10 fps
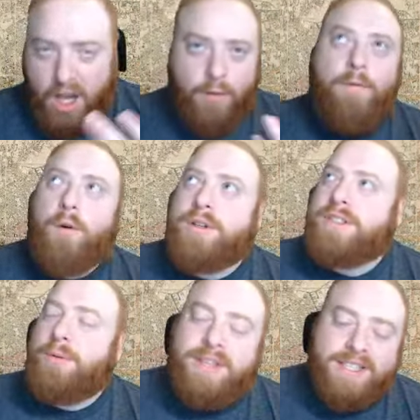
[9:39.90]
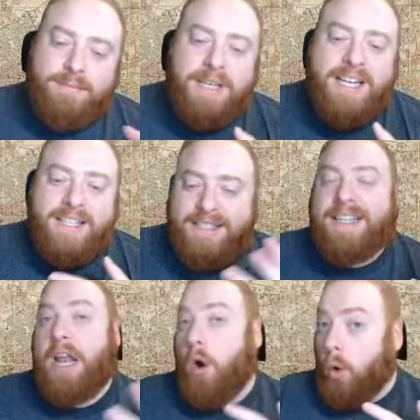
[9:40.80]
unfortunately, what this means is
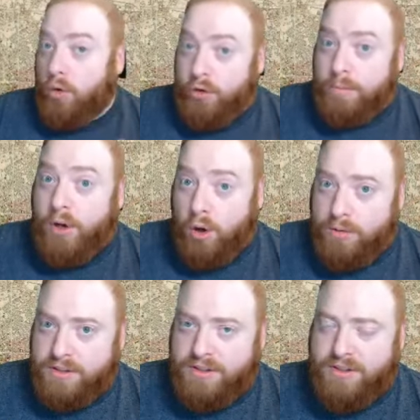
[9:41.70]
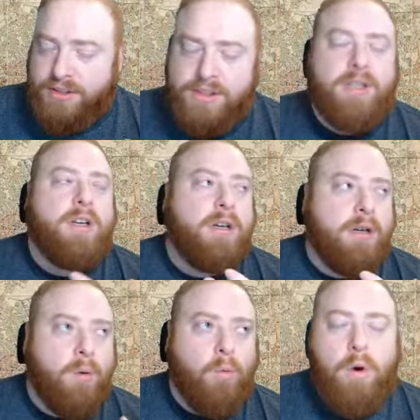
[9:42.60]
that older posts
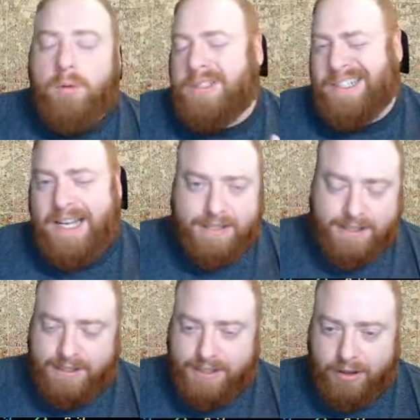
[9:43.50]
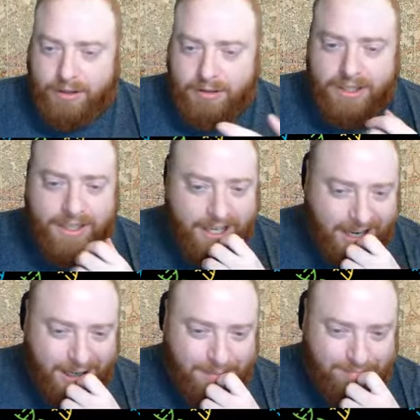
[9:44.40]
won't necessarily
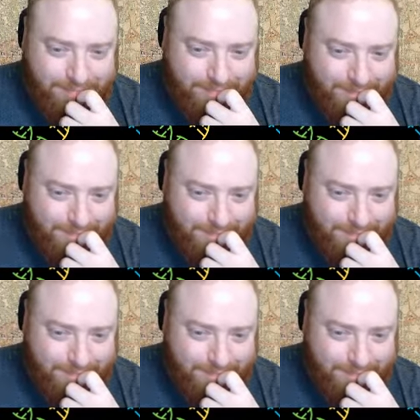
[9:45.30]
um,